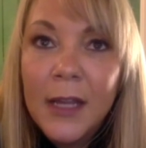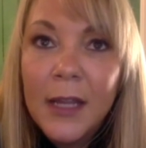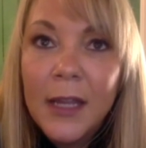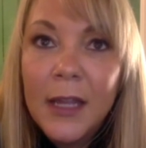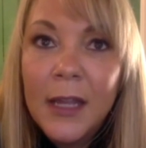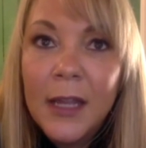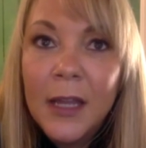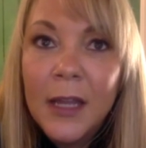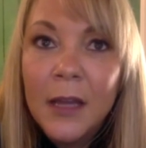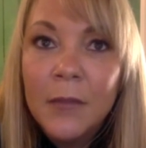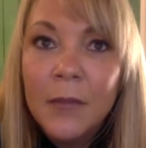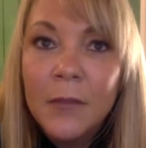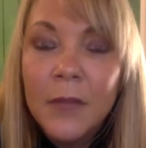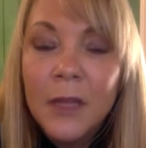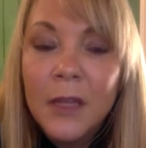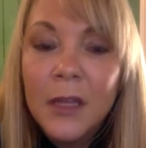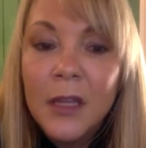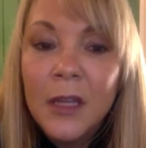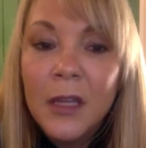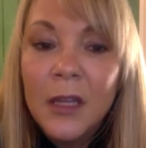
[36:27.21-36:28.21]
I
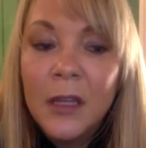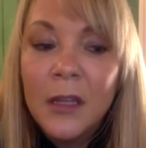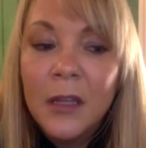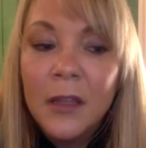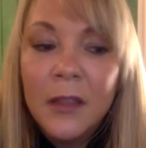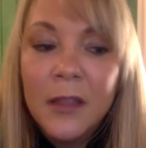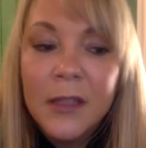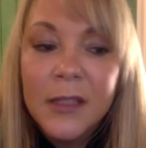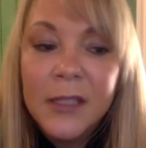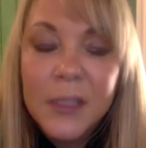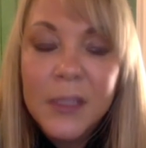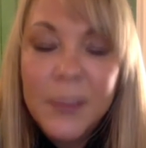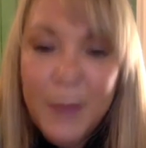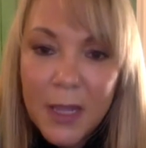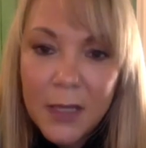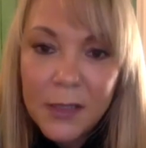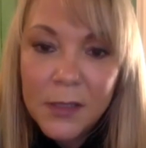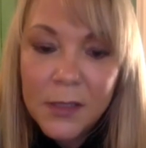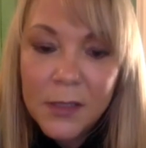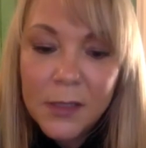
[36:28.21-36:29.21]
am in
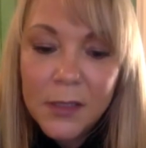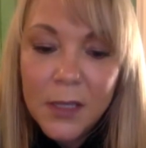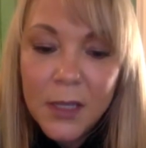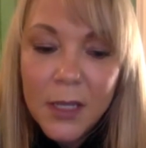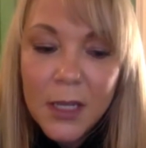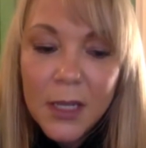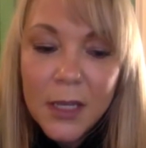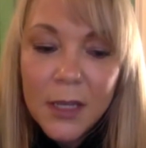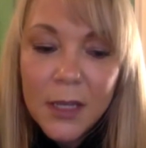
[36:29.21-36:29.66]
this space,